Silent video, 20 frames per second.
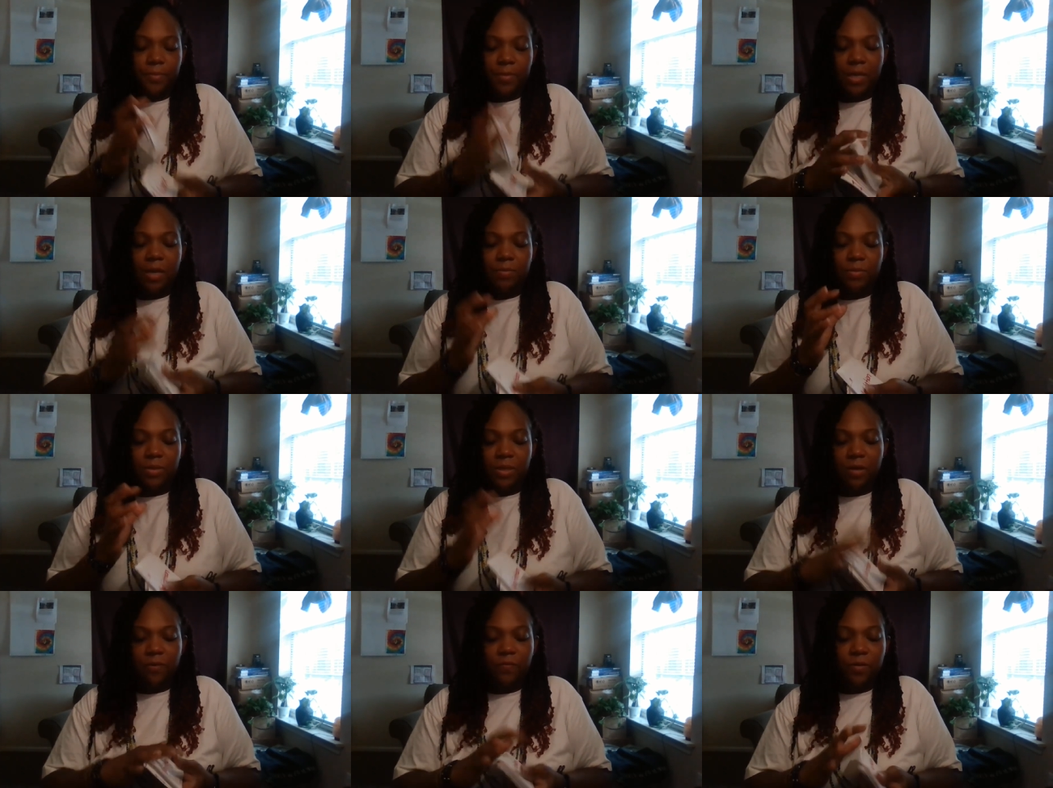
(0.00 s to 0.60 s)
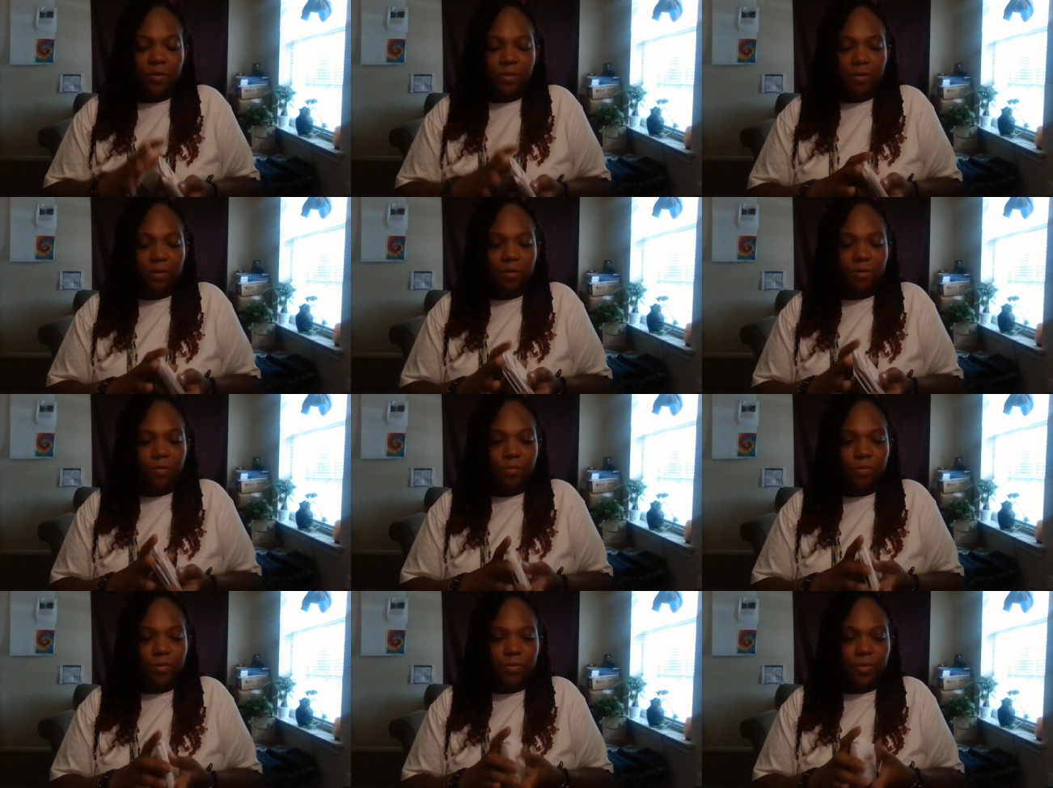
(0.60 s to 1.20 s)
I'm definitely
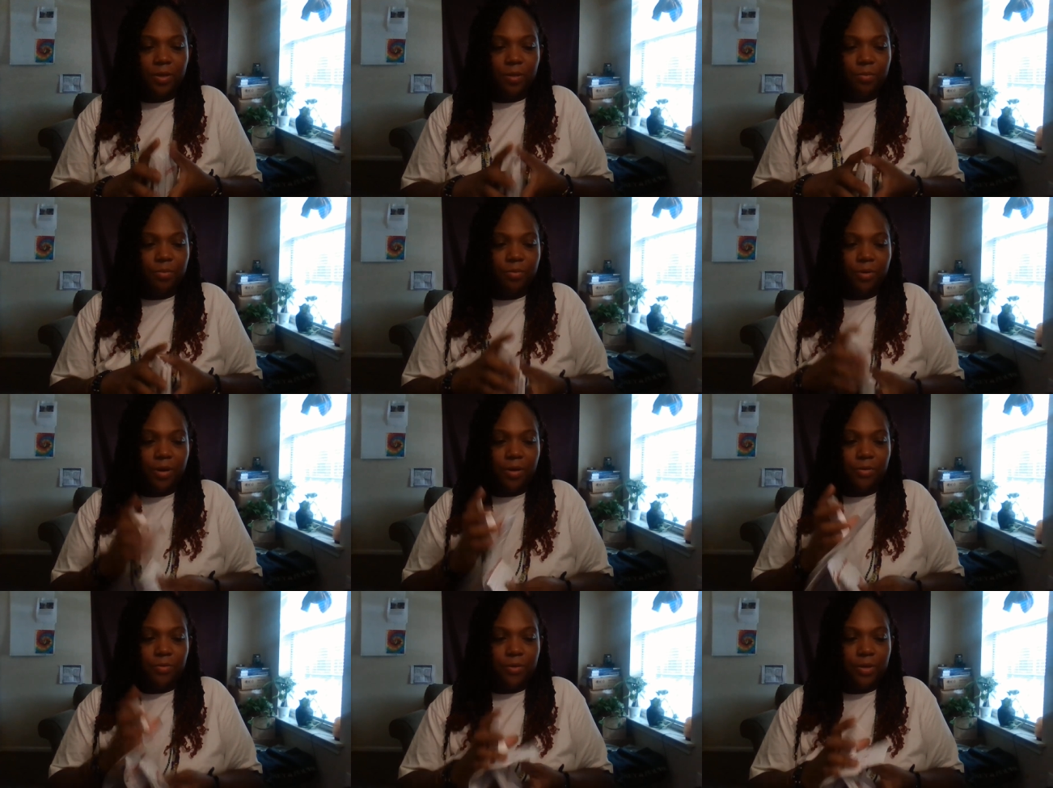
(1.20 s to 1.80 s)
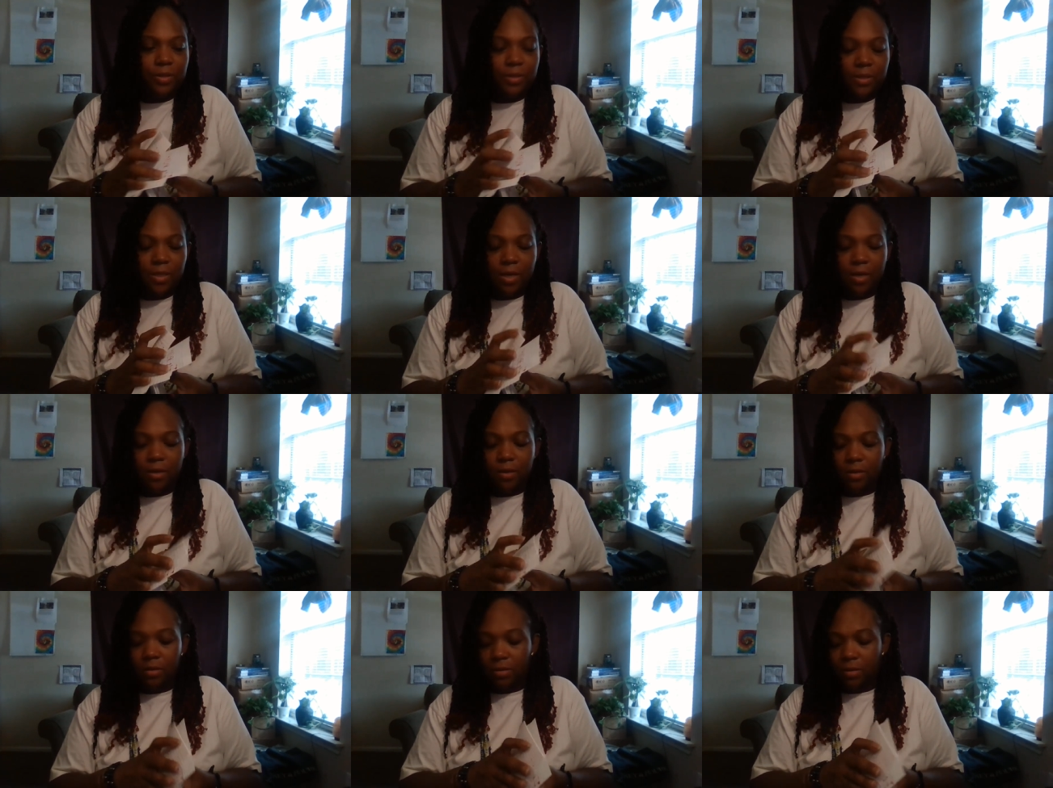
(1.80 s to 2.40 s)
a work in progress.
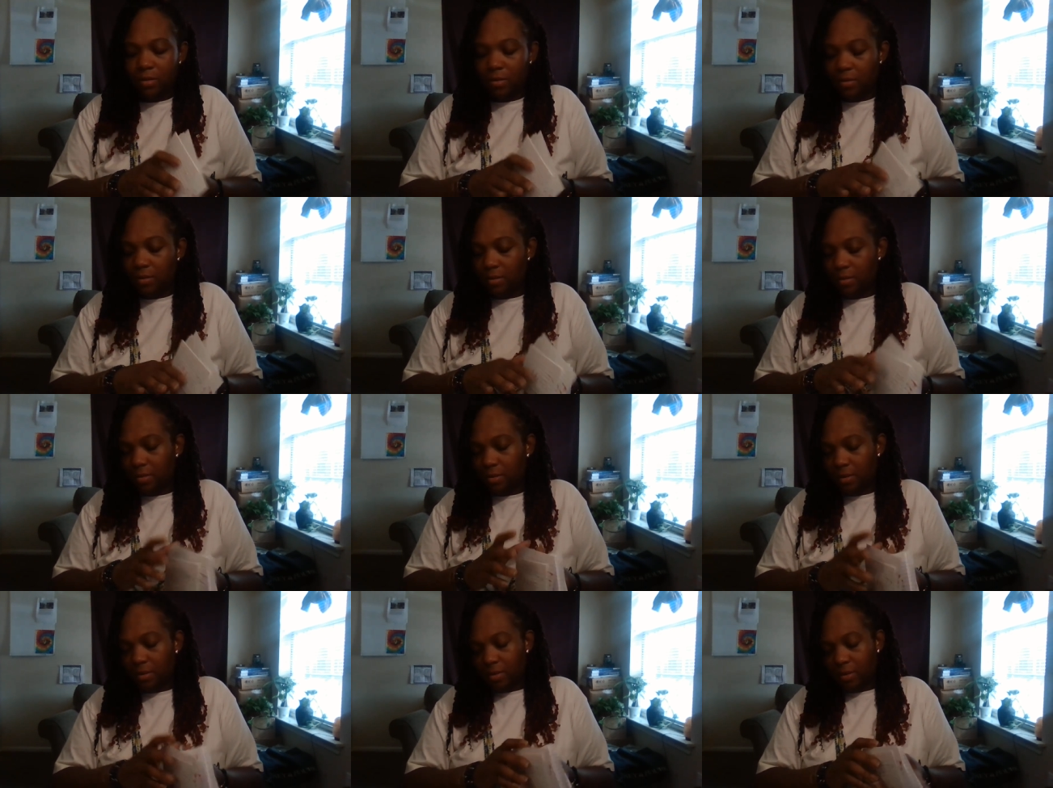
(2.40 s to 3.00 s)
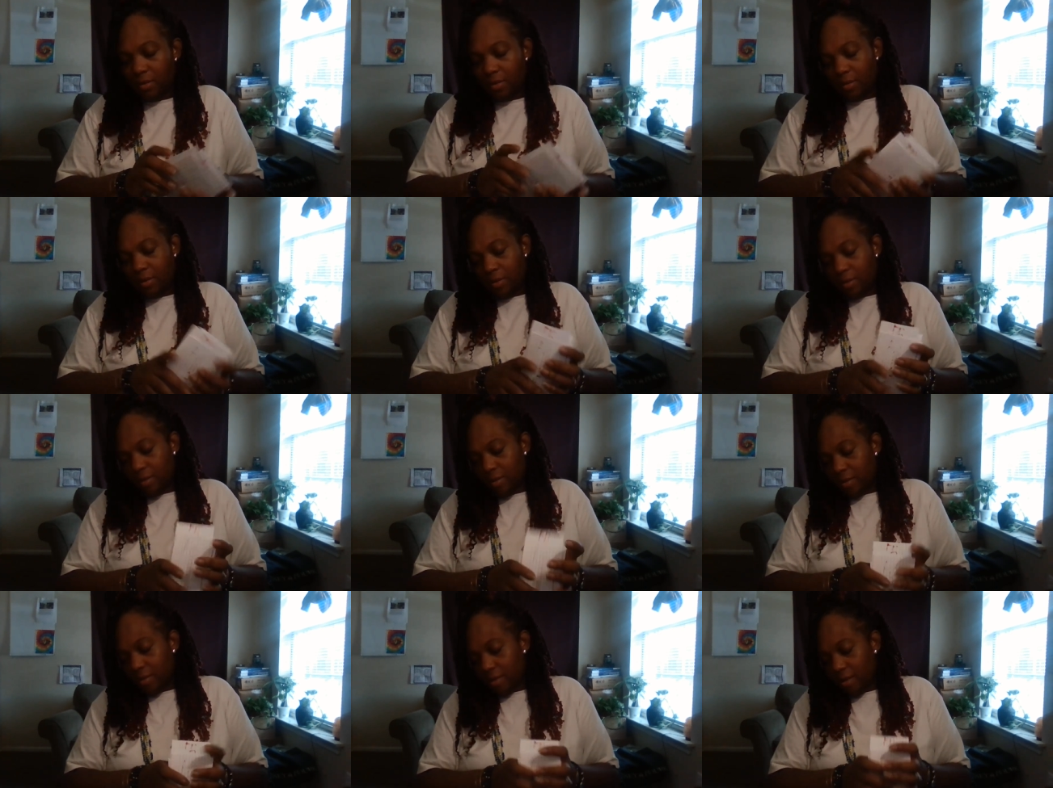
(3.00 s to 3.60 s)
Like,
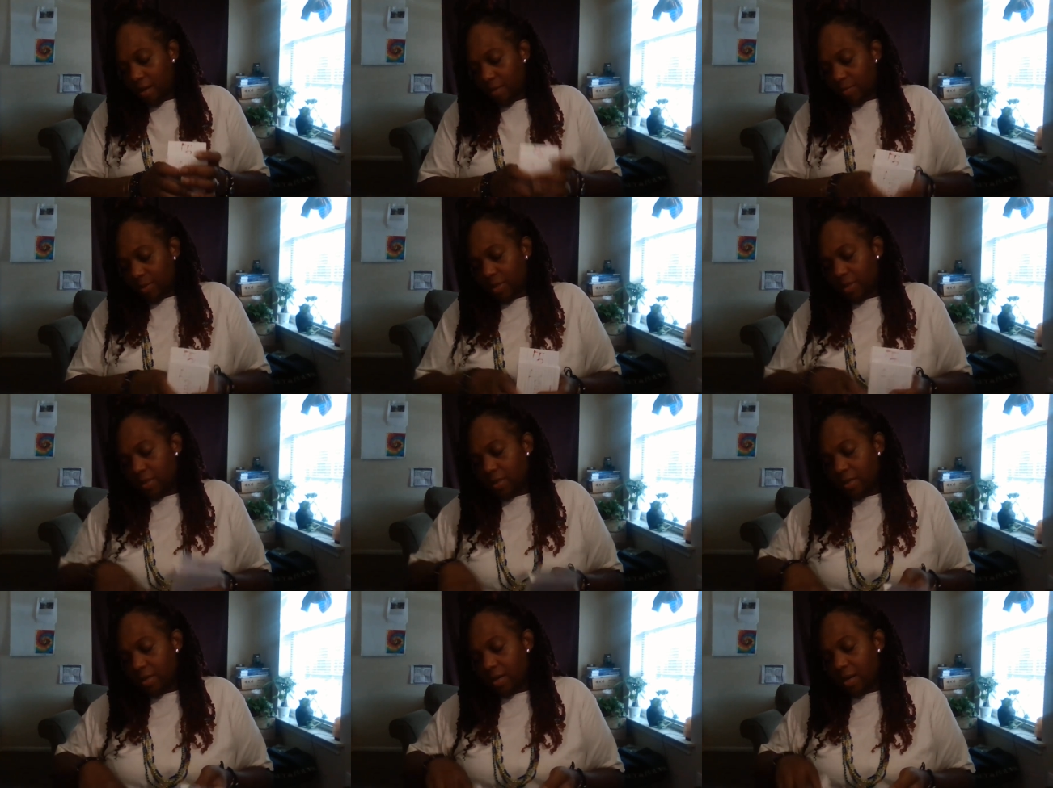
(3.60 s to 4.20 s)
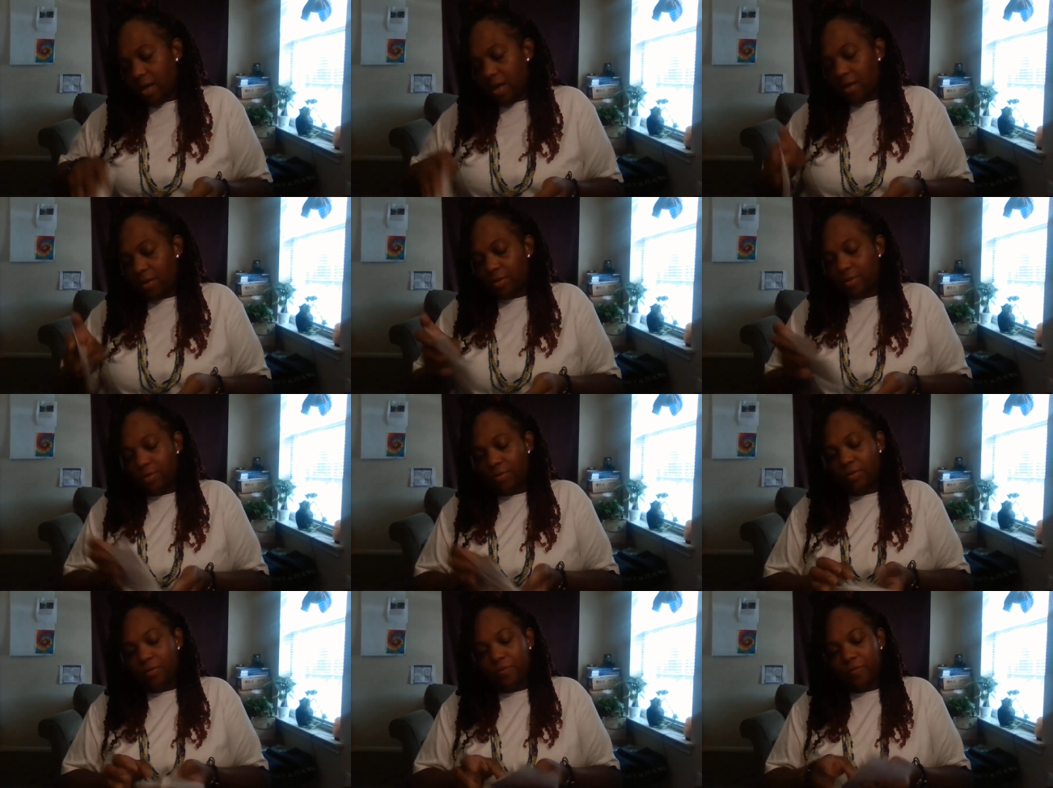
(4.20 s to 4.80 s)
I'm going to allow the
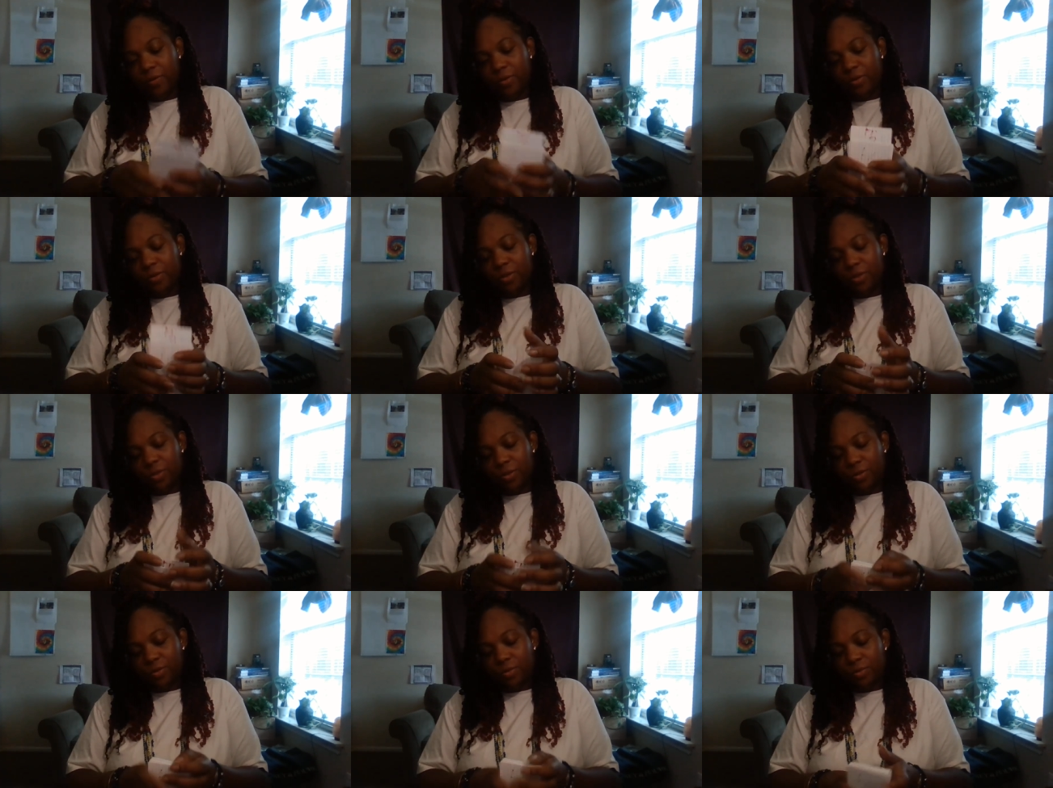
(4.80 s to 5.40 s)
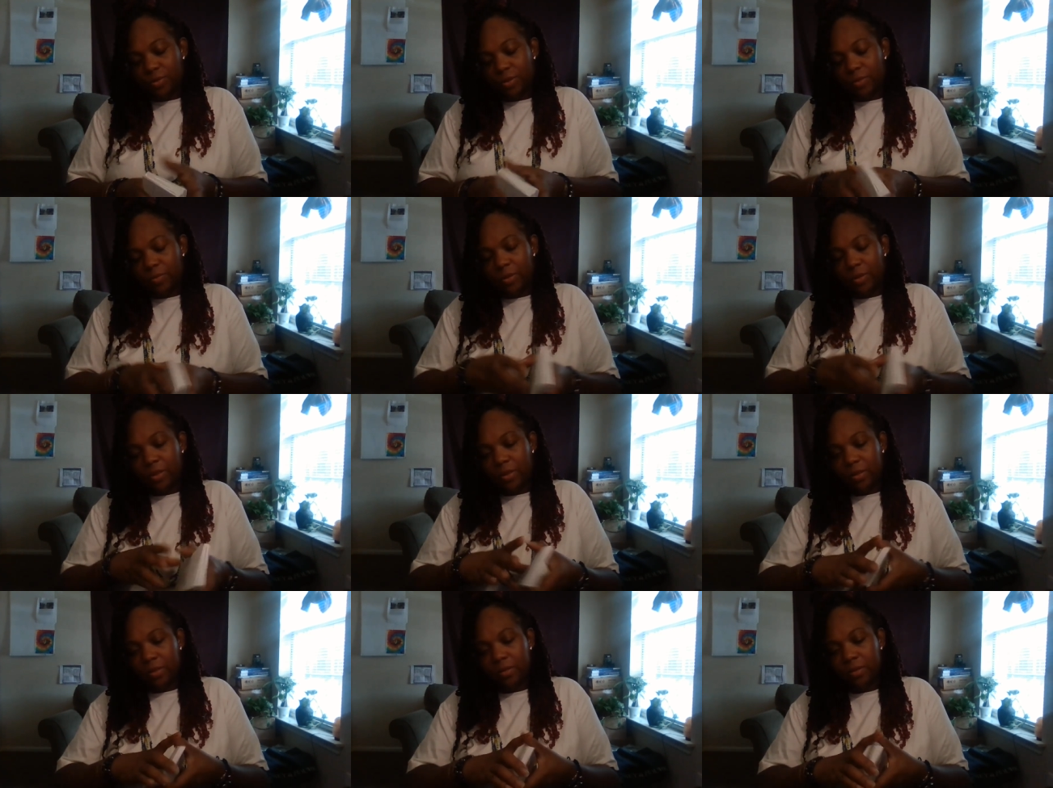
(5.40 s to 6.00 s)
universe to use
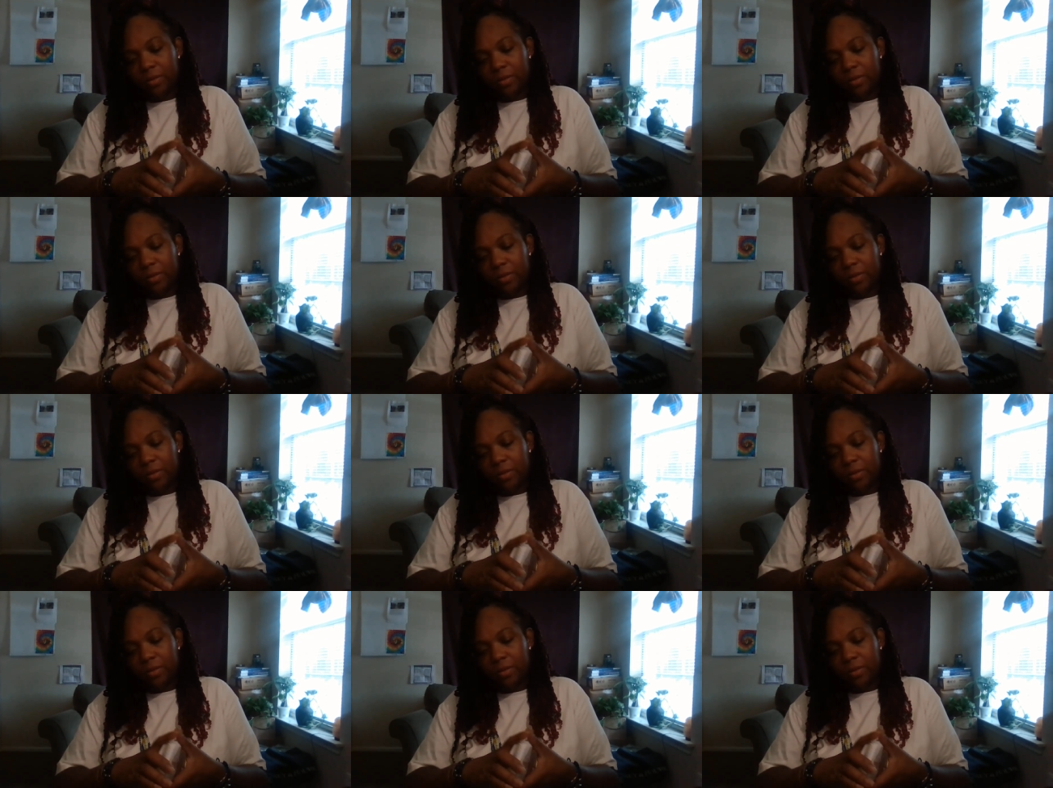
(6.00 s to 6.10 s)
me